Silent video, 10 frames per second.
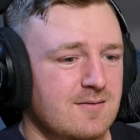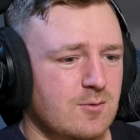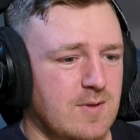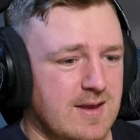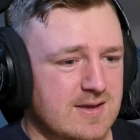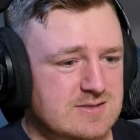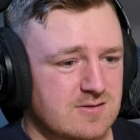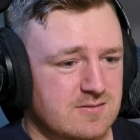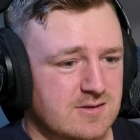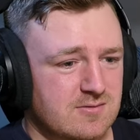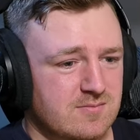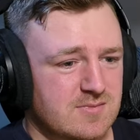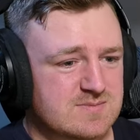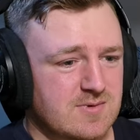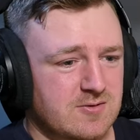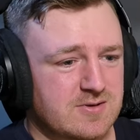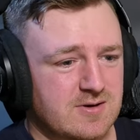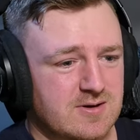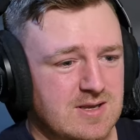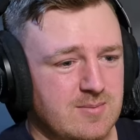Oh, that guy's knocked out. His mouth
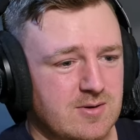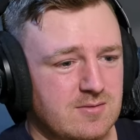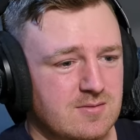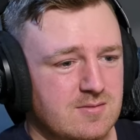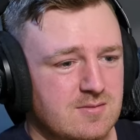guard came out.